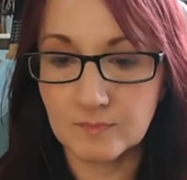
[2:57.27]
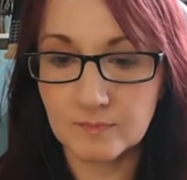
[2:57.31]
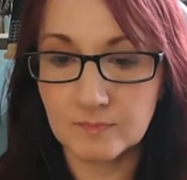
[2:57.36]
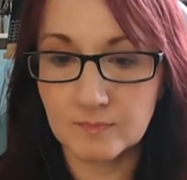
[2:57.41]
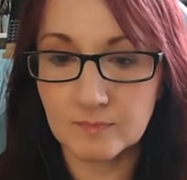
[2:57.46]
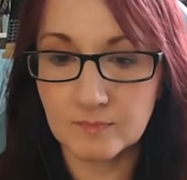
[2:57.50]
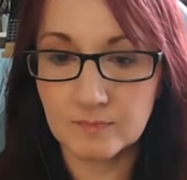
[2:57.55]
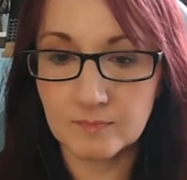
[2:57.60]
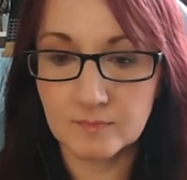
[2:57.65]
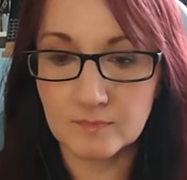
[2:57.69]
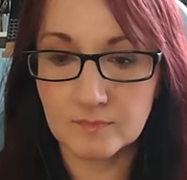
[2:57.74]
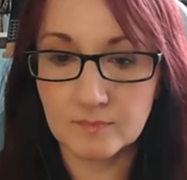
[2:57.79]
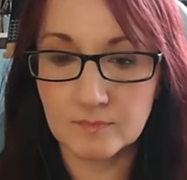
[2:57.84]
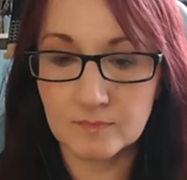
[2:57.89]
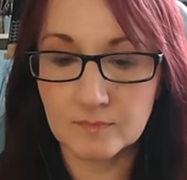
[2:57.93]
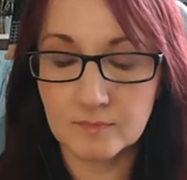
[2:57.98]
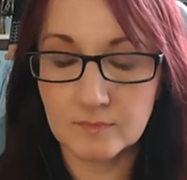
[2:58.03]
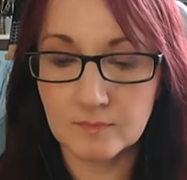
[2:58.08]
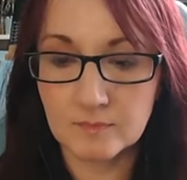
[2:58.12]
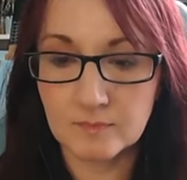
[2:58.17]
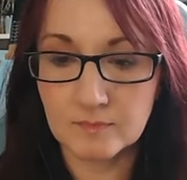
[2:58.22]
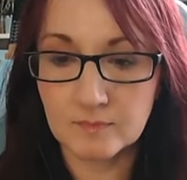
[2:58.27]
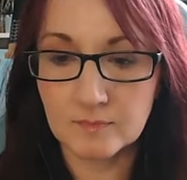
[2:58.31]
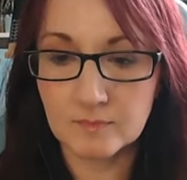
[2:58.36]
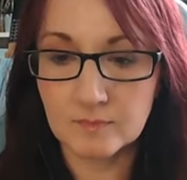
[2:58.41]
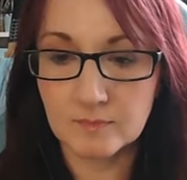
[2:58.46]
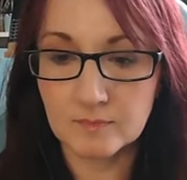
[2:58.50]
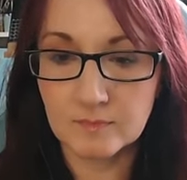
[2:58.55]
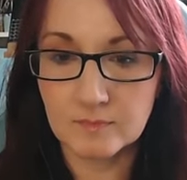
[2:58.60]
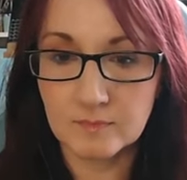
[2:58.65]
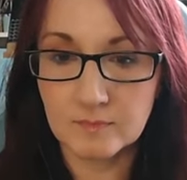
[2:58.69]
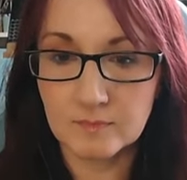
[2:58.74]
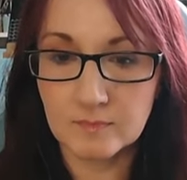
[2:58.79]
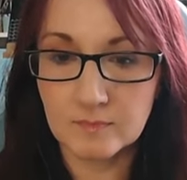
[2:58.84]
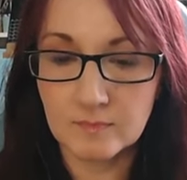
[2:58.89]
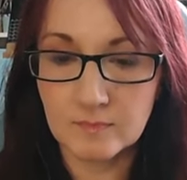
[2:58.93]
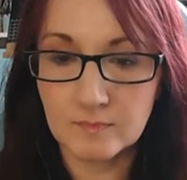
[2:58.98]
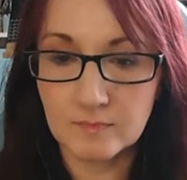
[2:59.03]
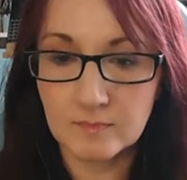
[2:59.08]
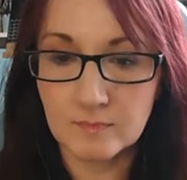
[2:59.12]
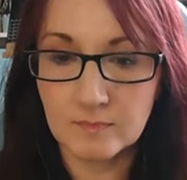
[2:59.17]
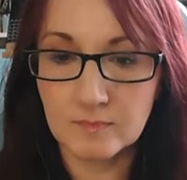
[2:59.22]

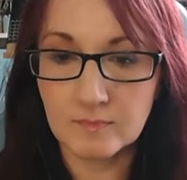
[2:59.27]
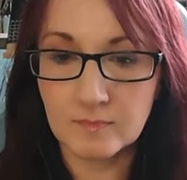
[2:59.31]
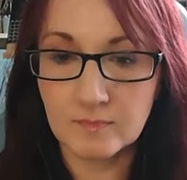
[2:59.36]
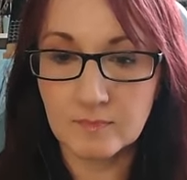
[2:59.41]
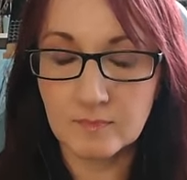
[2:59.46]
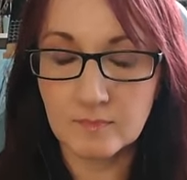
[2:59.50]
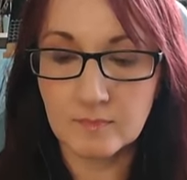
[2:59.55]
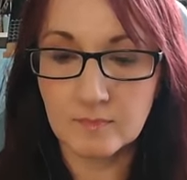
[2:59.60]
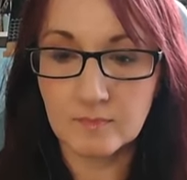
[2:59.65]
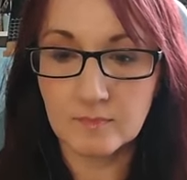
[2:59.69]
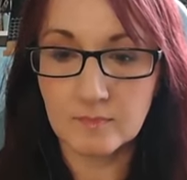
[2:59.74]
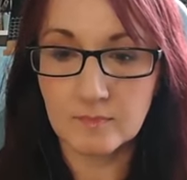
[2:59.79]
(silent)